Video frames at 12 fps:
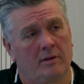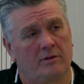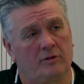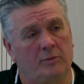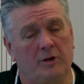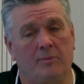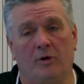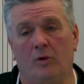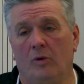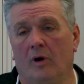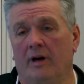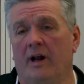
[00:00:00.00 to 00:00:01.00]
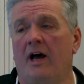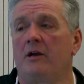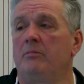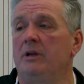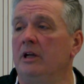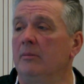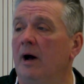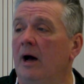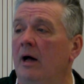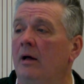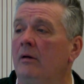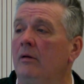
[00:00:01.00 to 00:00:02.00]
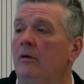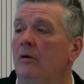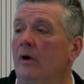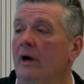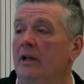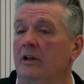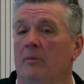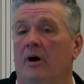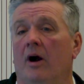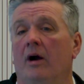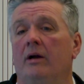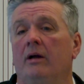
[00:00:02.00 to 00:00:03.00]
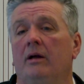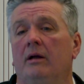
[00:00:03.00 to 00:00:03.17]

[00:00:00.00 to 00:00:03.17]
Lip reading: to people who are not Mi'kmaq, who are in the park,